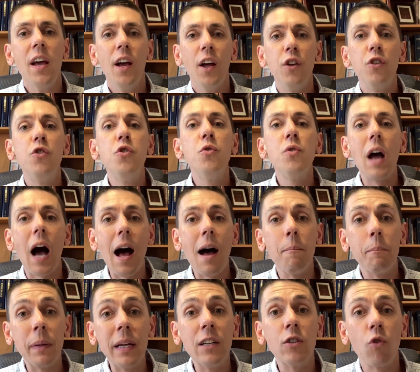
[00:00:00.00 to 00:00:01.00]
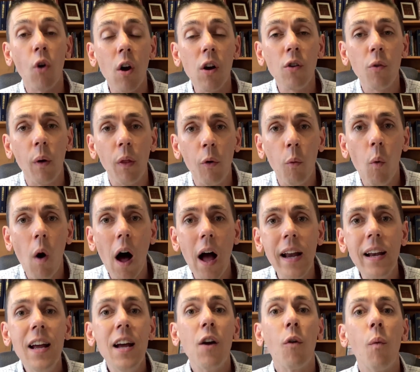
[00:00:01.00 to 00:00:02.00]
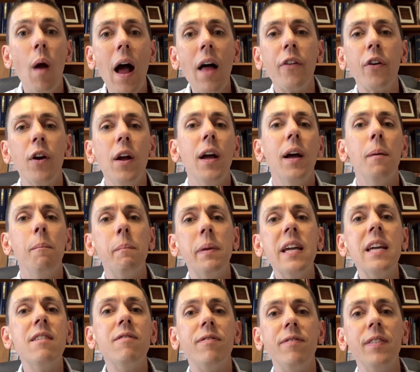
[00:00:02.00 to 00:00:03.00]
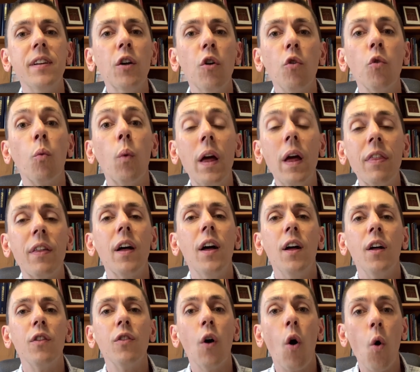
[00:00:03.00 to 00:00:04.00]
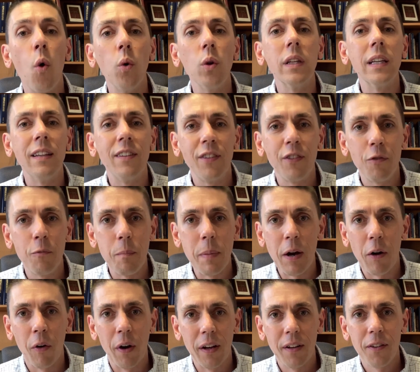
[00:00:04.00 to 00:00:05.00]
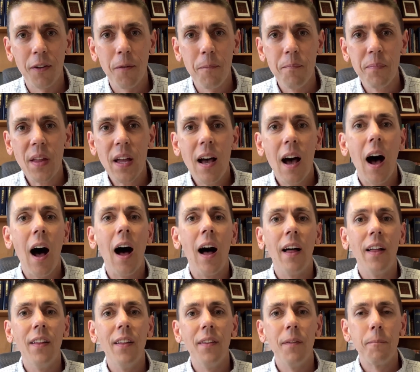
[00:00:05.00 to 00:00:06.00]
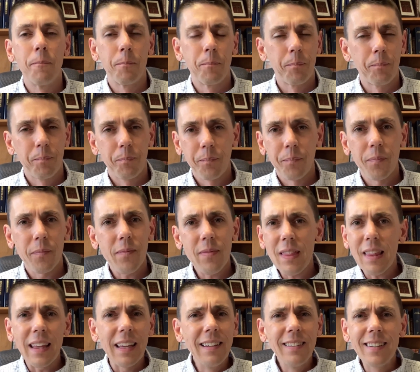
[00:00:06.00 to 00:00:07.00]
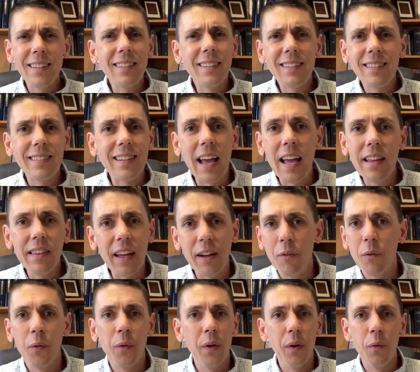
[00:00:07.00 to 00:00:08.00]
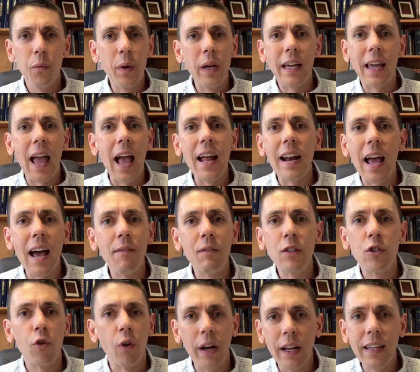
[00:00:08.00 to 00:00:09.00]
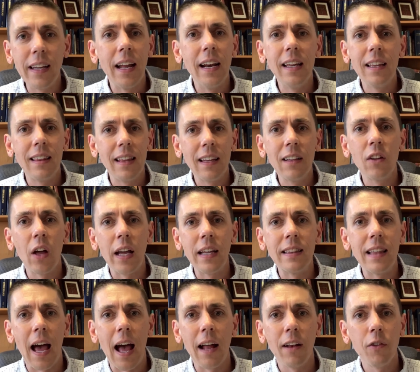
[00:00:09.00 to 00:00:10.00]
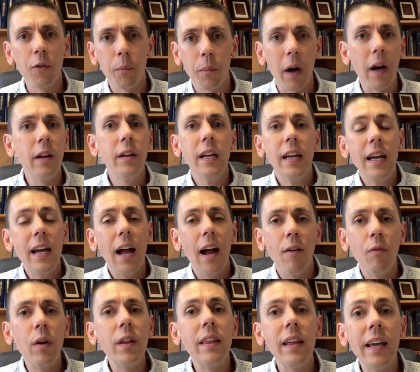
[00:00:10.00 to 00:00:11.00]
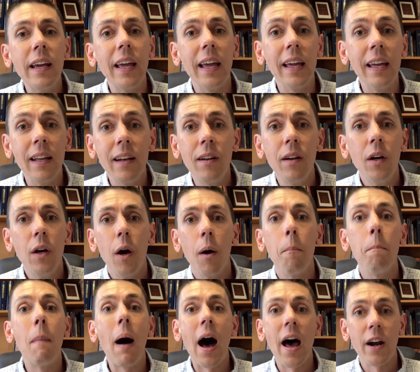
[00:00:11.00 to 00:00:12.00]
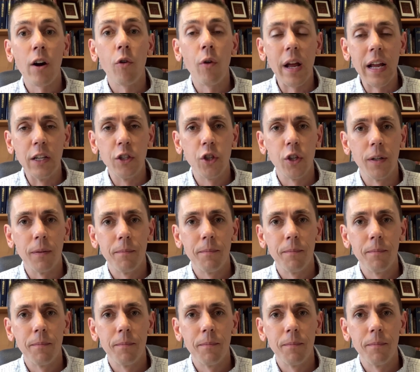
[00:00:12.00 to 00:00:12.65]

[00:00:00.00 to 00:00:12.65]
Do not be drunk with wine; rather, be filled with the Holy Spirit. Uh, this isn't saying that we, we can't have a drink, anything like that, right? Everything in moderation.